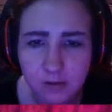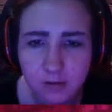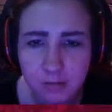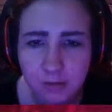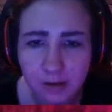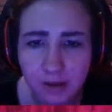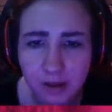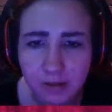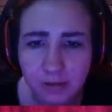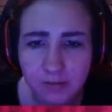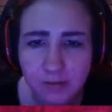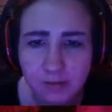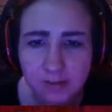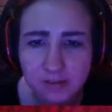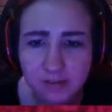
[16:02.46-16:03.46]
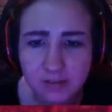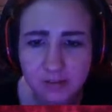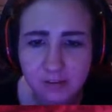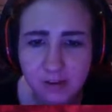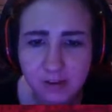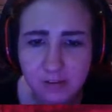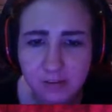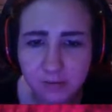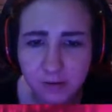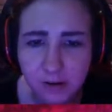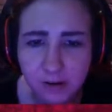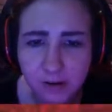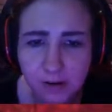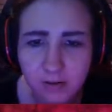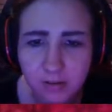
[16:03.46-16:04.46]
But yeah, this is a secret exit right
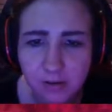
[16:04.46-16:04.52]
here, and